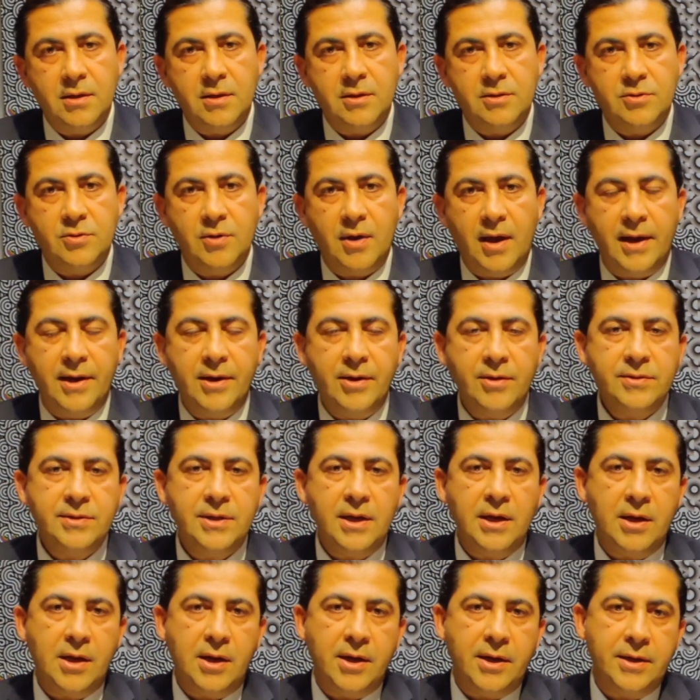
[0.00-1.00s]
to allow the
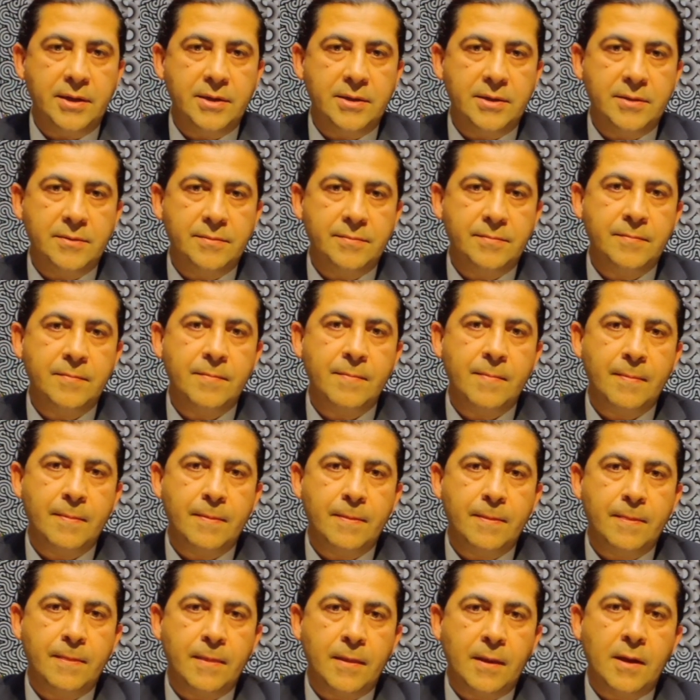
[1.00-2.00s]
light
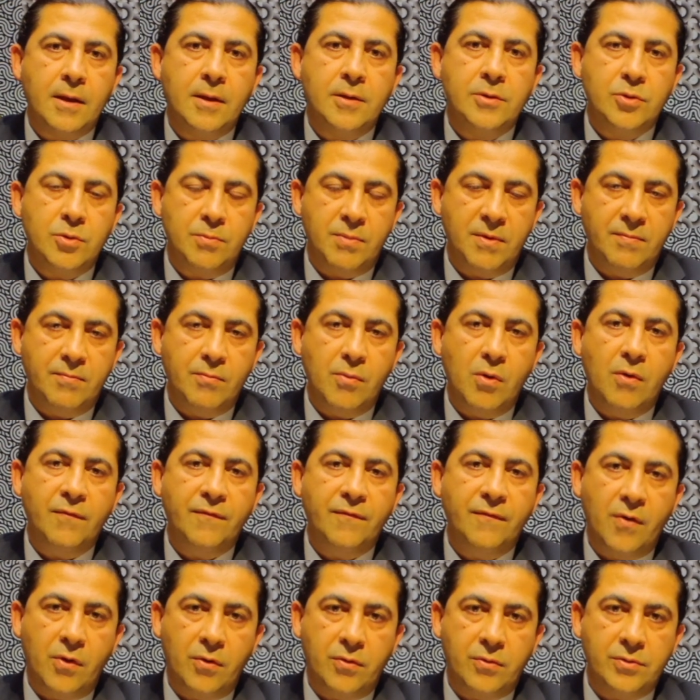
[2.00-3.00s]
to be more
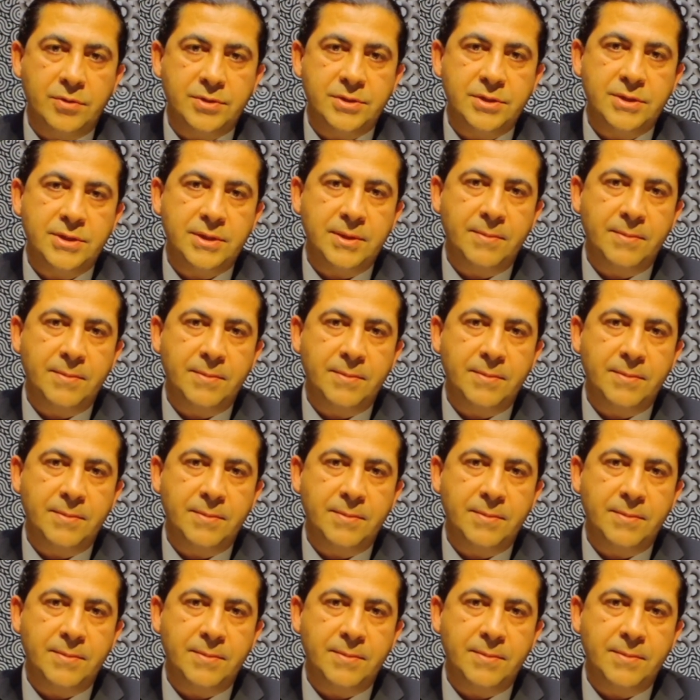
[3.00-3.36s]
focused on